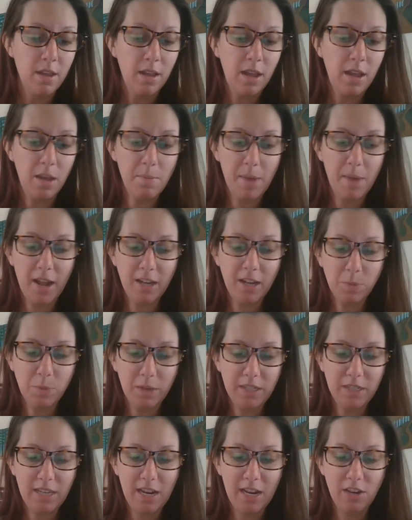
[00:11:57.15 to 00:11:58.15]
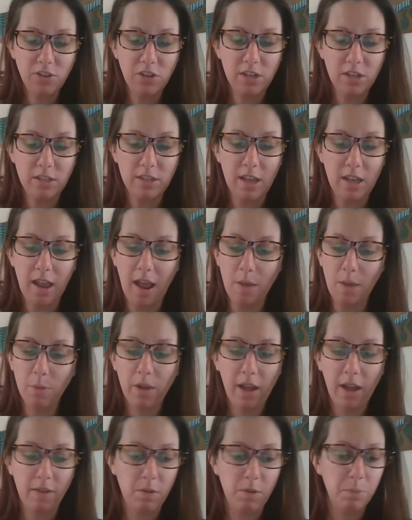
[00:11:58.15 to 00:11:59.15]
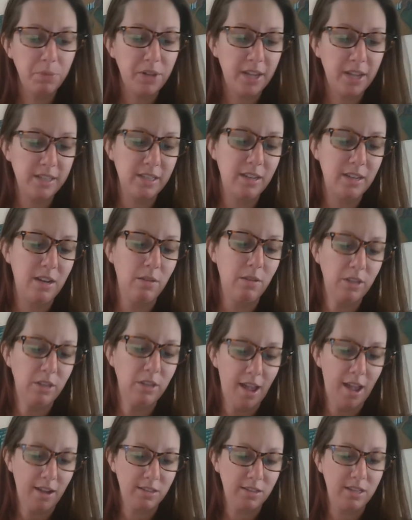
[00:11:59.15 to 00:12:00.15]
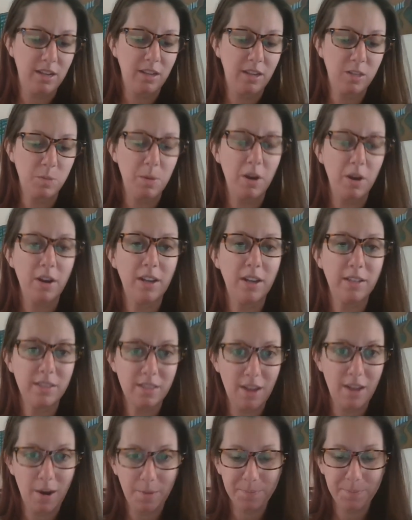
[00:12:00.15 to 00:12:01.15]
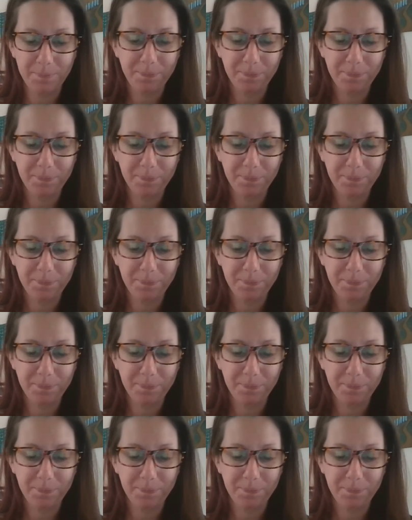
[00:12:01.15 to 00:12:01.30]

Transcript: and my expectation is that I will have a pleasant and relaxing experience there.